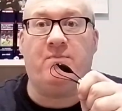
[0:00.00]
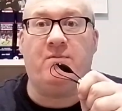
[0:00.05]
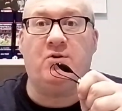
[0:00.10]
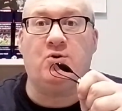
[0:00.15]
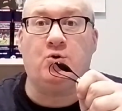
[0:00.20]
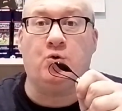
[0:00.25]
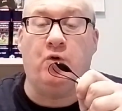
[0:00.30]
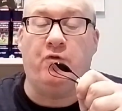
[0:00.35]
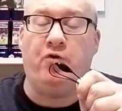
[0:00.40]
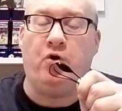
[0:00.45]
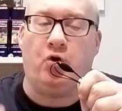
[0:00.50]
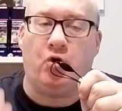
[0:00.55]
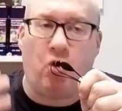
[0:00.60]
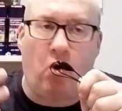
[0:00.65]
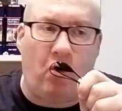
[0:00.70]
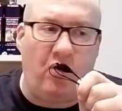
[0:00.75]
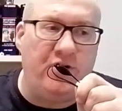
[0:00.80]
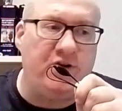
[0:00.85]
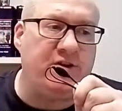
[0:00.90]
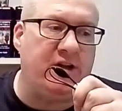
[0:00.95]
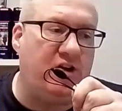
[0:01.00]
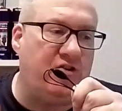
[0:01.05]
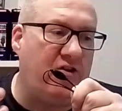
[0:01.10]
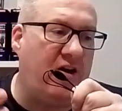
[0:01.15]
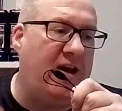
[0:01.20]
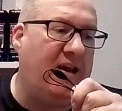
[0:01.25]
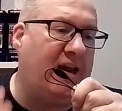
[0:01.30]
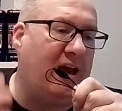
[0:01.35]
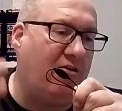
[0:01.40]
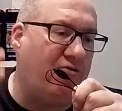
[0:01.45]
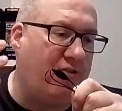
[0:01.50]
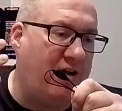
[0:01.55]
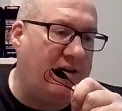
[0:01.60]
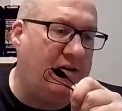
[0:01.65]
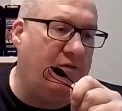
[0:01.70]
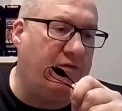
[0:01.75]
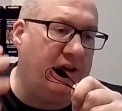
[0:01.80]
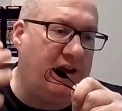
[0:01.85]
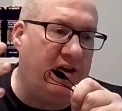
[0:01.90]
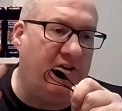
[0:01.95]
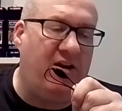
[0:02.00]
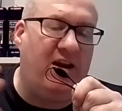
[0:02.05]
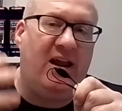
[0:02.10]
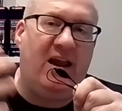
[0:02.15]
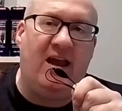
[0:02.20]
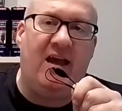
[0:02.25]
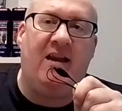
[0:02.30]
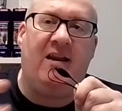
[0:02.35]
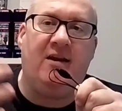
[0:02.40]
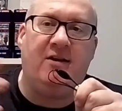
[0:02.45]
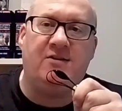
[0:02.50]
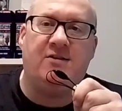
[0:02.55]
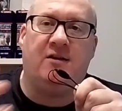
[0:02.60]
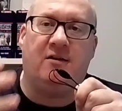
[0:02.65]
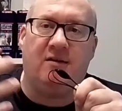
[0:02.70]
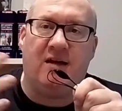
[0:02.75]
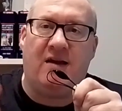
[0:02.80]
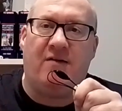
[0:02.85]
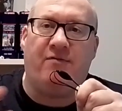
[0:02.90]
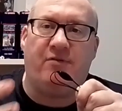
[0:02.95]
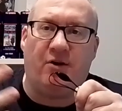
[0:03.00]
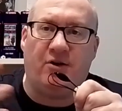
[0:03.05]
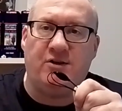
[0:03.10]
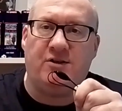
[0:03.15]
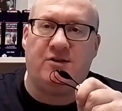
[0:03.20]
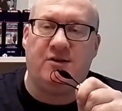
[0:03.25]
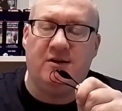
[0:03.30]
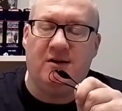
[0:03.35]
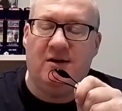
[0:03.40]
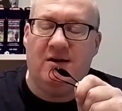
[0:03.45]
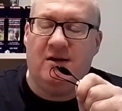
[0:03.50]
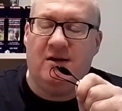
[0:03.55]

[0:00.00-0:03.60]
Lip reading: So if you're constantly trying to get rid of the grey areas that life does